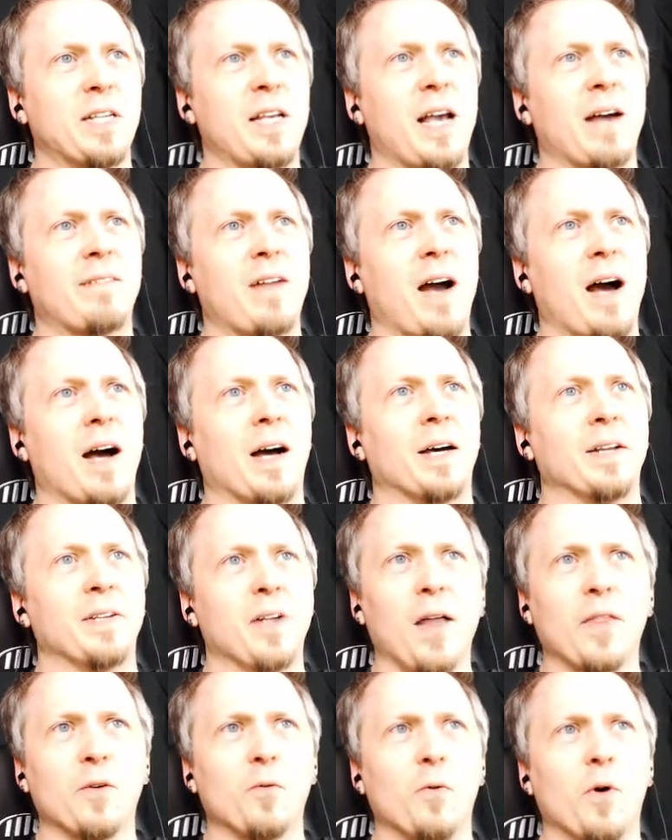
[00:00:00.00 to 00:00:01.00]
I've got
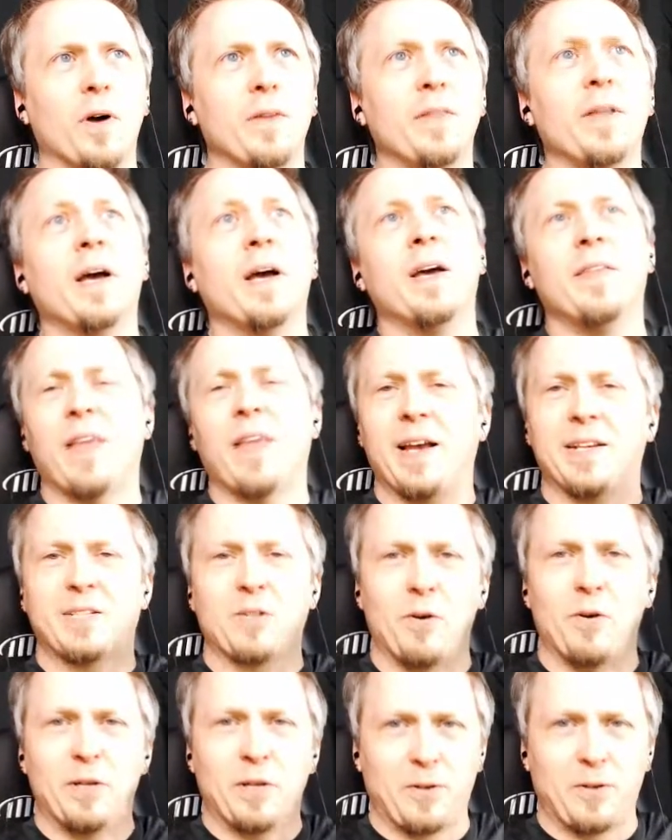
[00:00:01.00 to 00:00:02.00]
another one that is
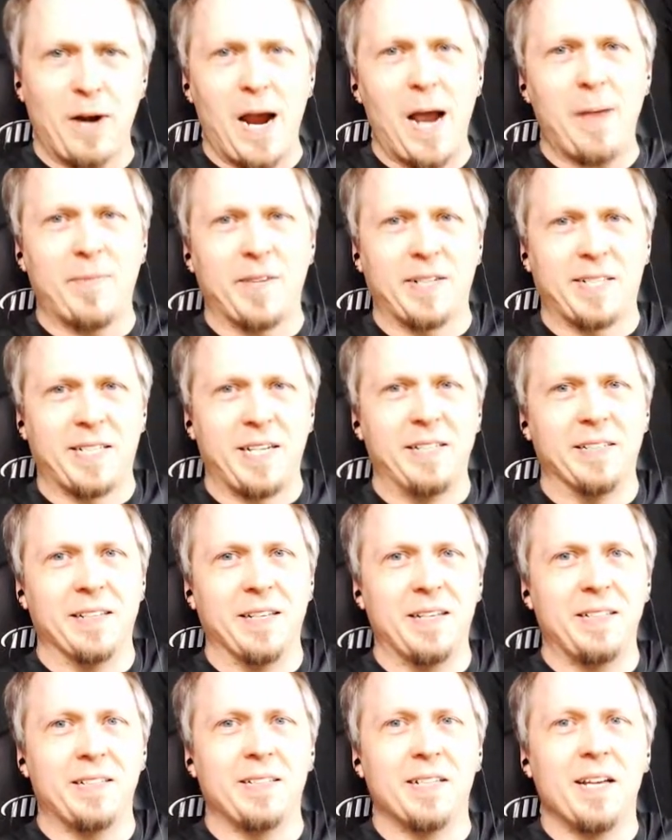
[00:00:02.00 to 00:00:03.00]
going to grab the
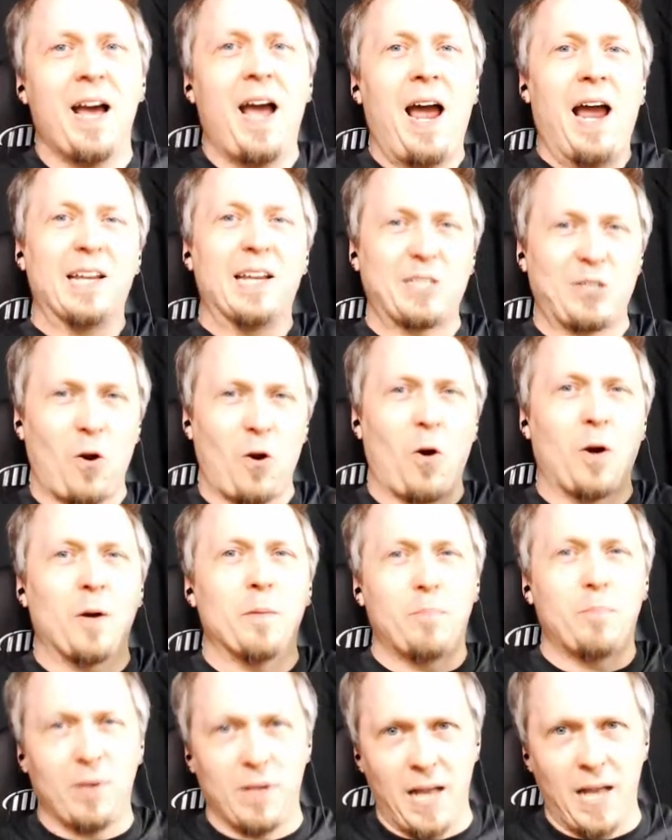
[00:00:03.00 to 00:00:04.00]
seedlings and start
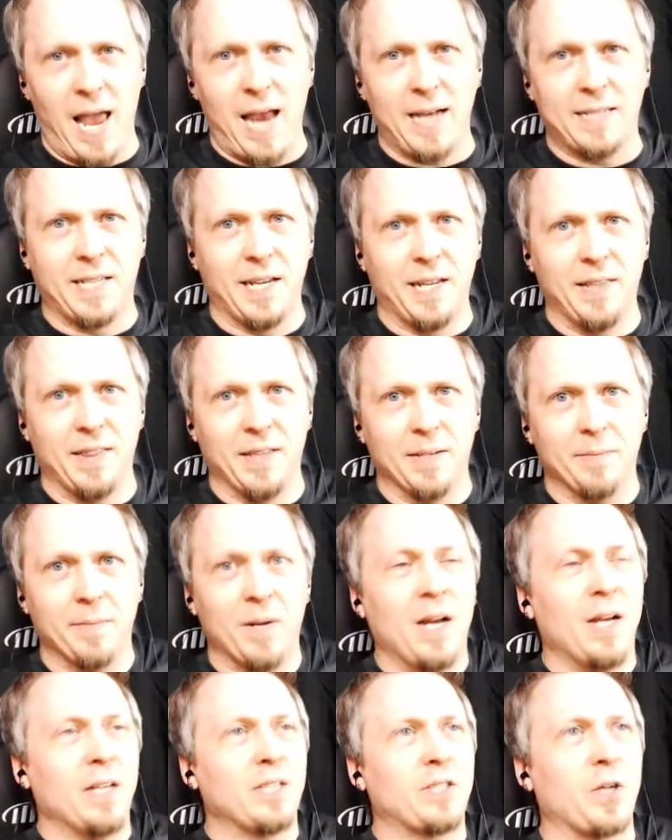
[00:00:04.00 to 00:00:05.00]
planting them.
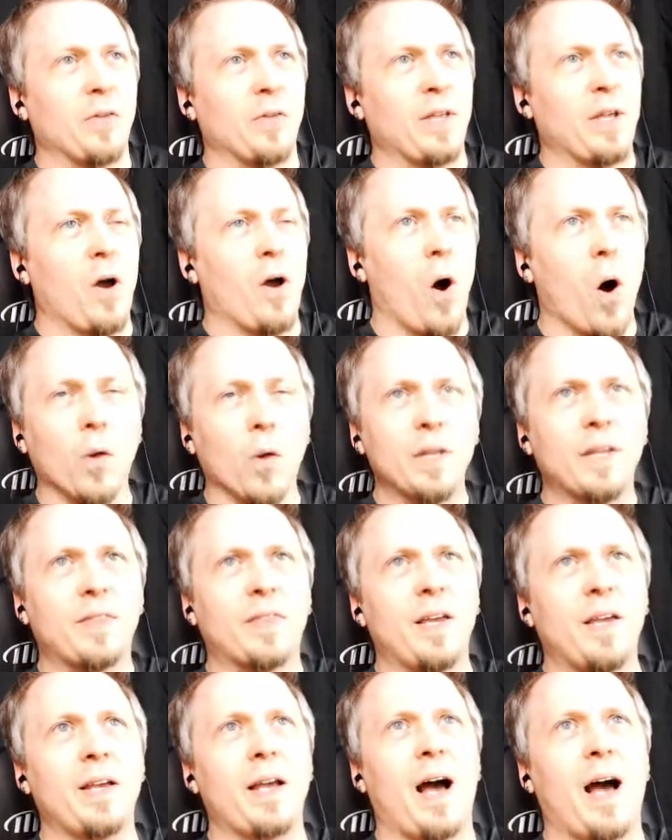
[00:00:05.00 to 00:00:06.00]
So the only
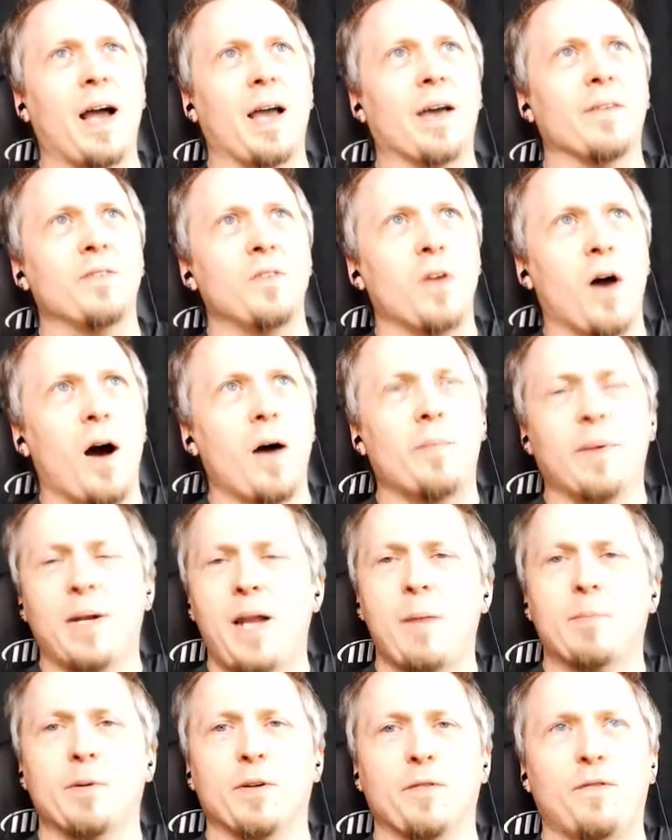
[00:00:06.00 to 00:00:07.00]
thing I have not been
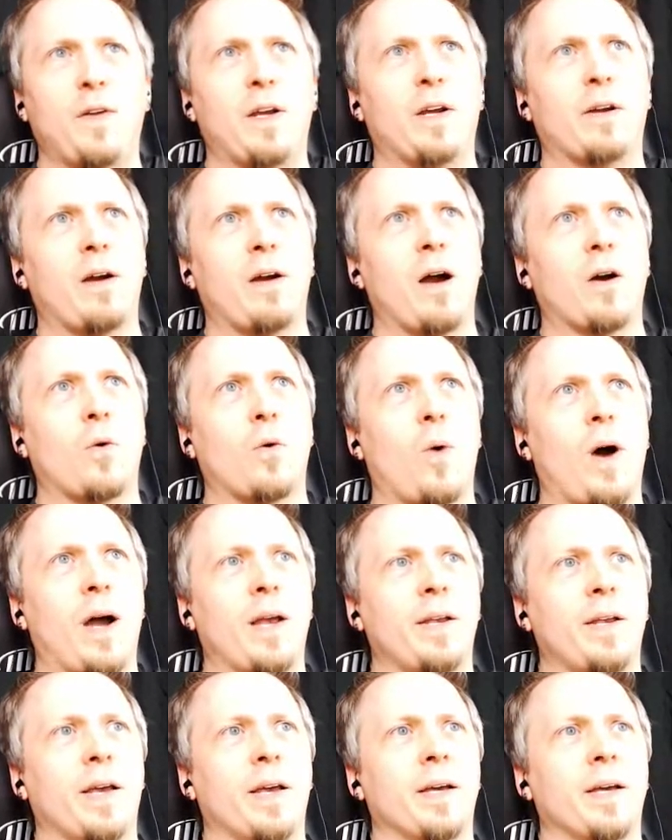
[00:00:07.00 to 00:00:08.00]
able to figure out quite
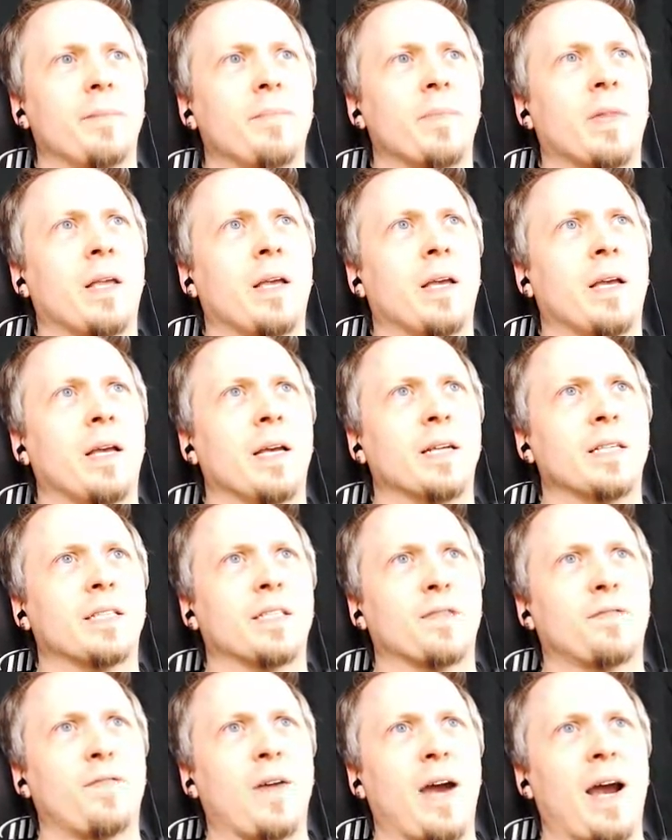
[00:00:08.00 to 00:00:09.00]
yet is
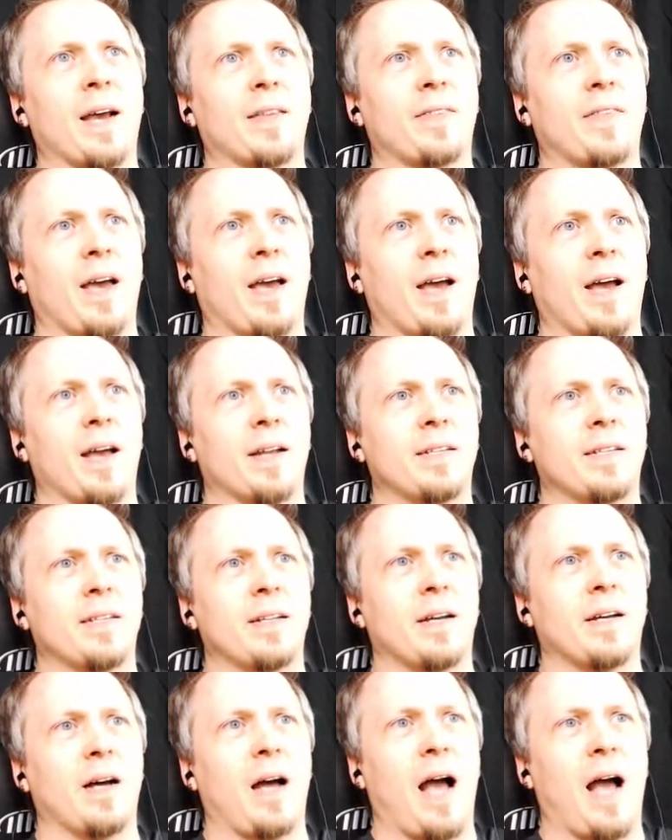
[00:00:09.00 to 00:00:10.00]
the fact that
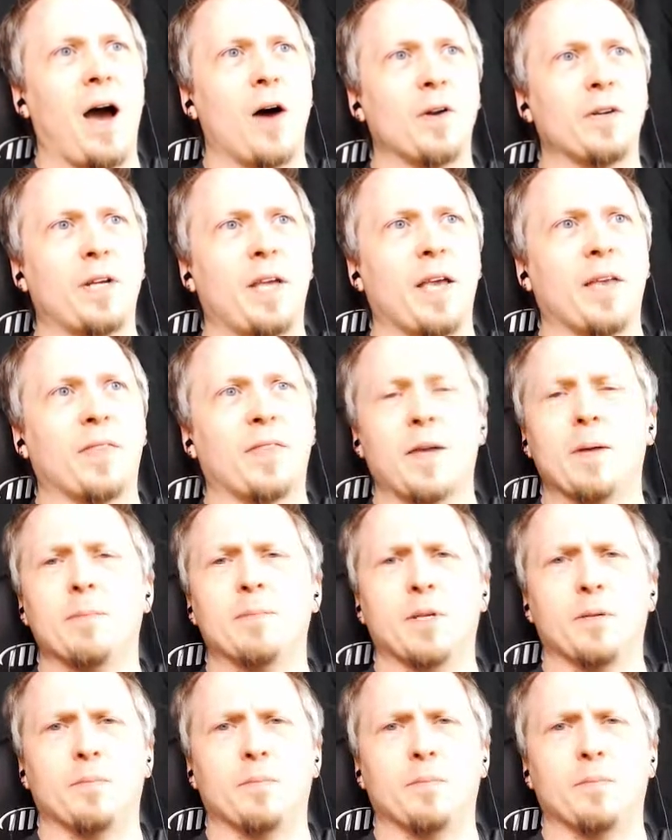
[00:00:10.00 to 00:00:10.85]
how to get them to